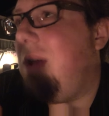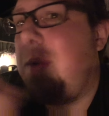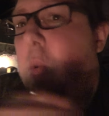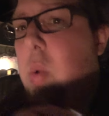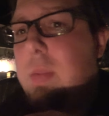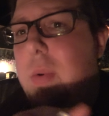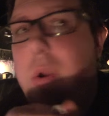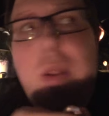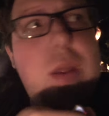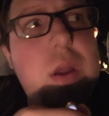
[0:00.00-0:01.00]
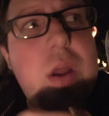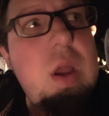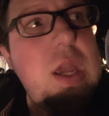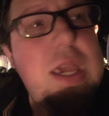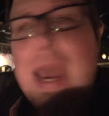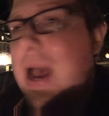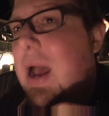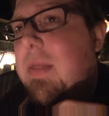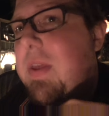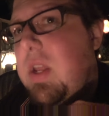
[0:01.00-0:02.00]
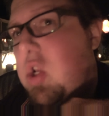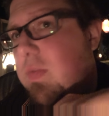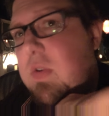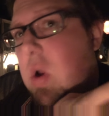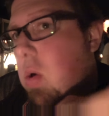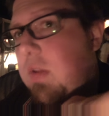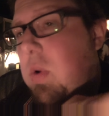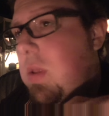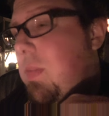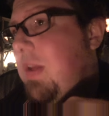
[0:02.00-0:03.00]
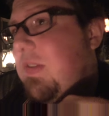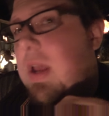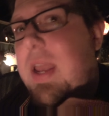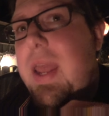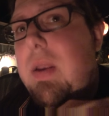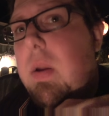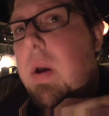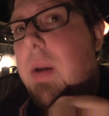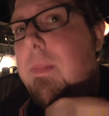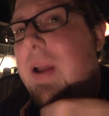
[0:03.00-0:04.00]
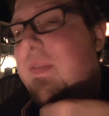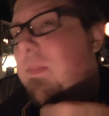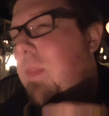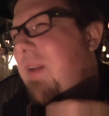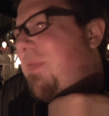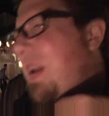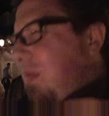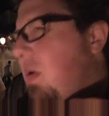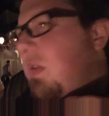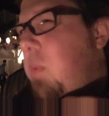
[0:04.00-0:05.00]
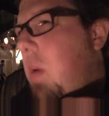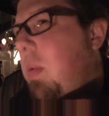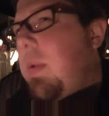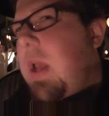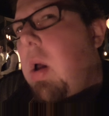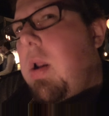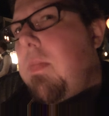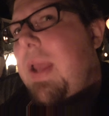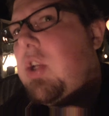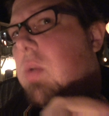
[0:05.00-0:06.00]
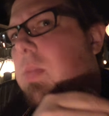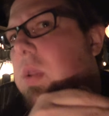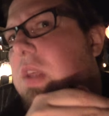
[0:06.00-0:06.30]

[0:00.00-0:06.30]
I mean, one of the classic rides. Yeah, I think in terms of dark rides, one of the best. Again, my favorite is probably Haunted Mansion, but